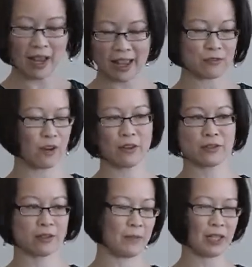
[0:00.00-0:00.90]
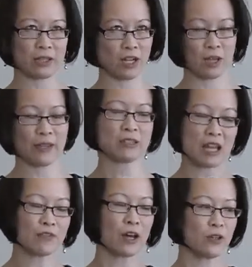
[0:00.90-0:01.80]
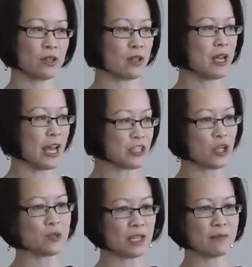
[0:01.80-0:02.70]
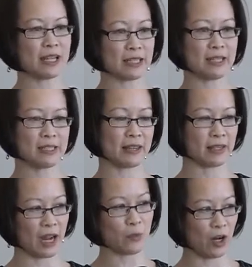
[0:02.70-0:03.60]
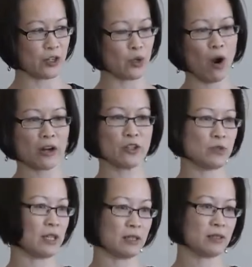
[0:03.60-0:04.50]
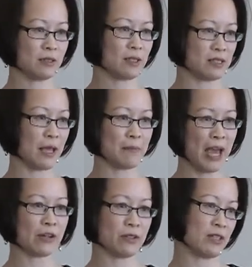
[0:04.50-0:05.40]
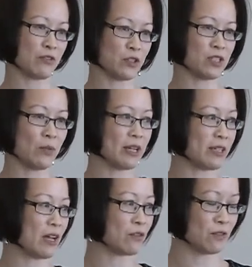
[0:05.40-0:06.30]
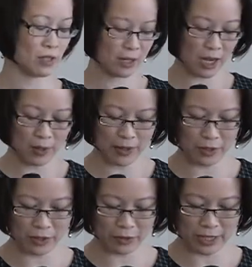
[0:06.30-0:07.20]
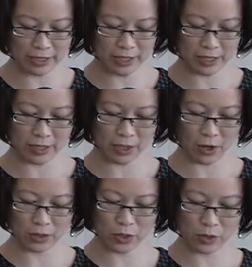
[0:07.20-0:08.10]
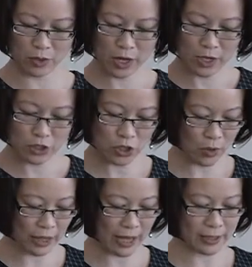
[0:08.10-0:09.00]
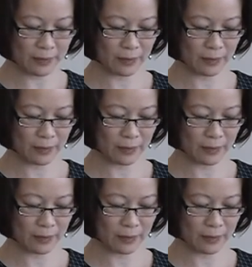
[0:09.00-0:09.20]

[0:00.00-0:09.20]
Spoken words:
have other, I'm not going to talk about this, I have other NGOs in my data set that I would argue are using the same patterns after CYDF. And there are other data sets that also show that.